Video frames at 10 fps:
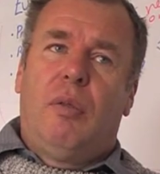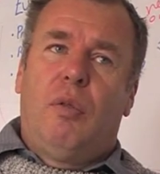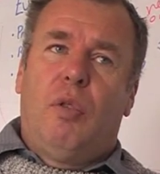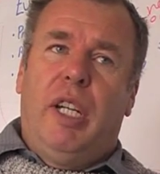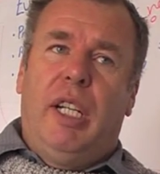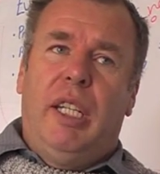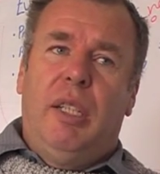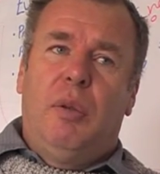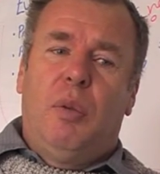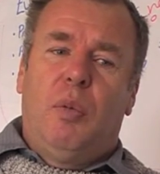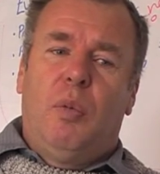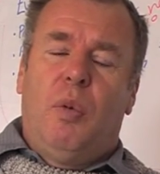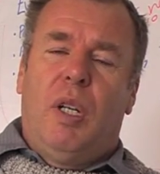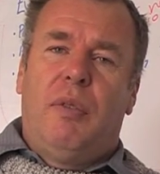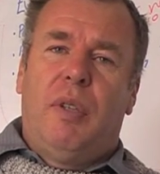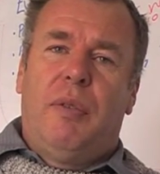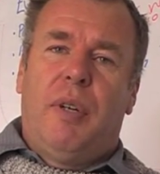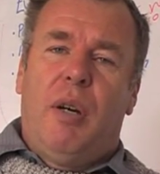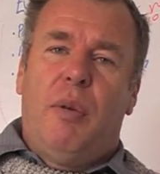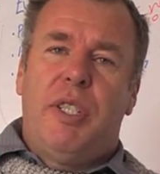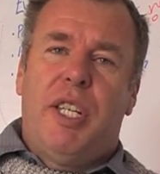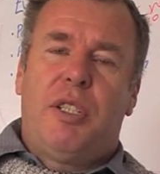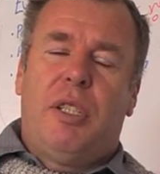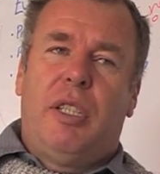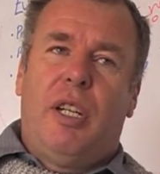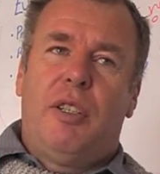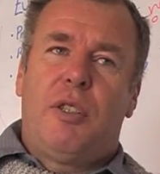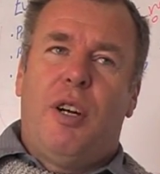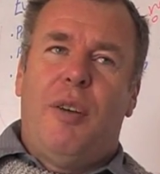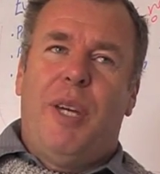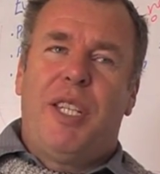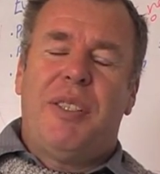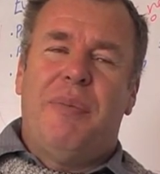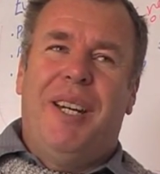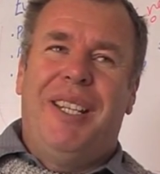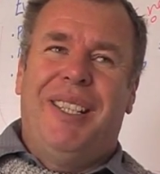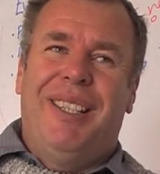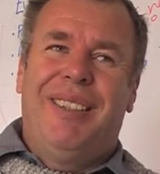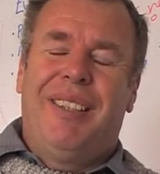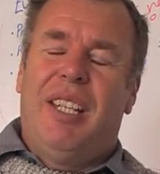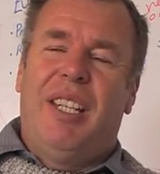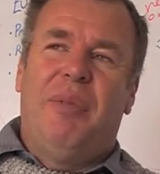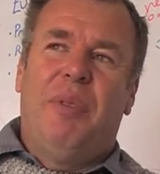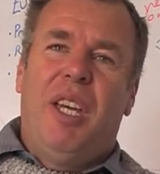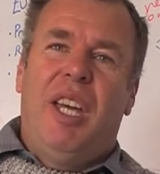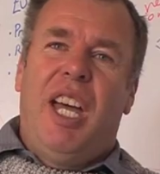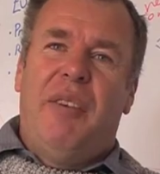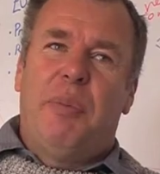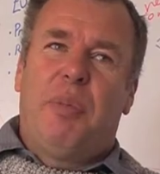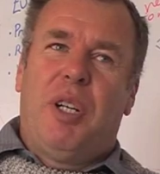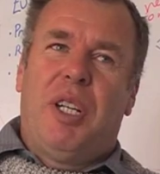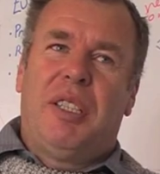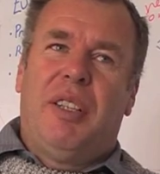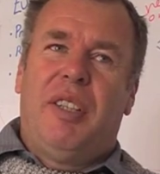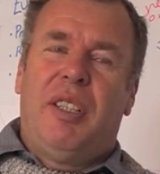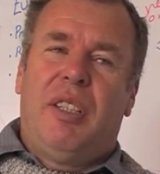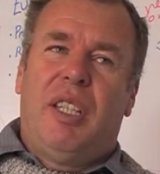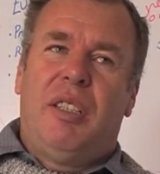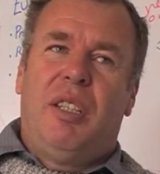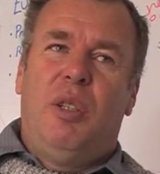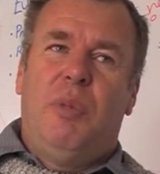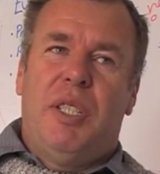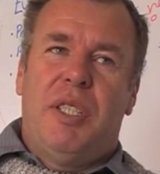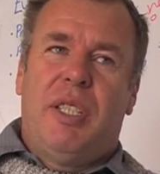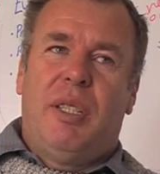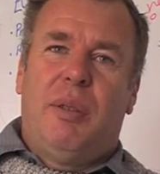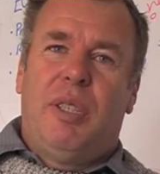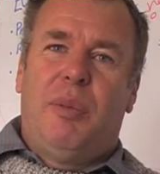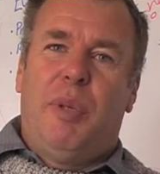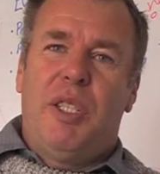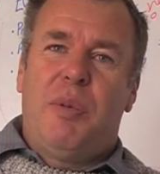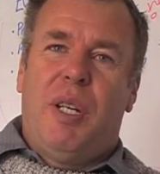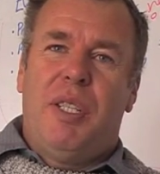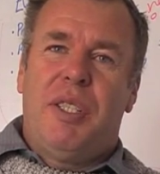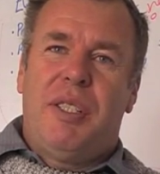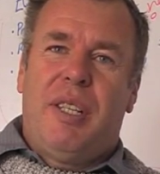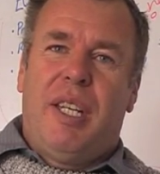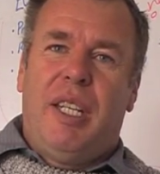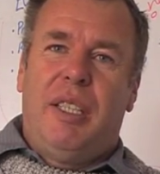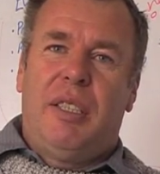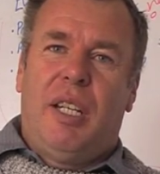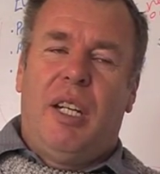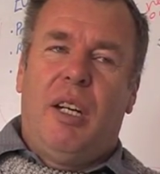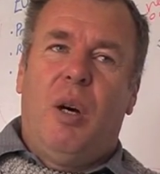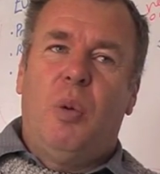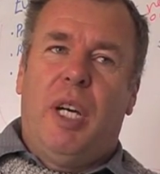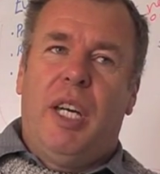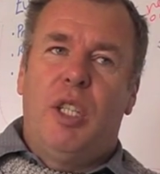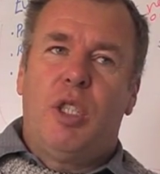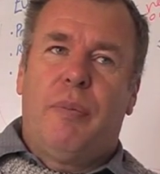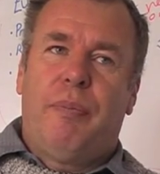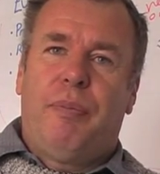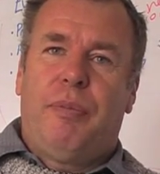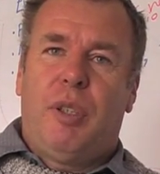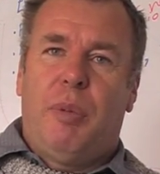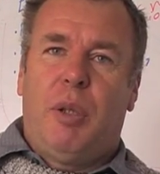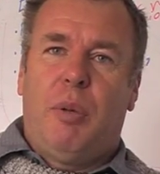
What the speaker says: Really, if I was actually going to try and make some money out of a product, I think that humans are the best ones, and old age, to be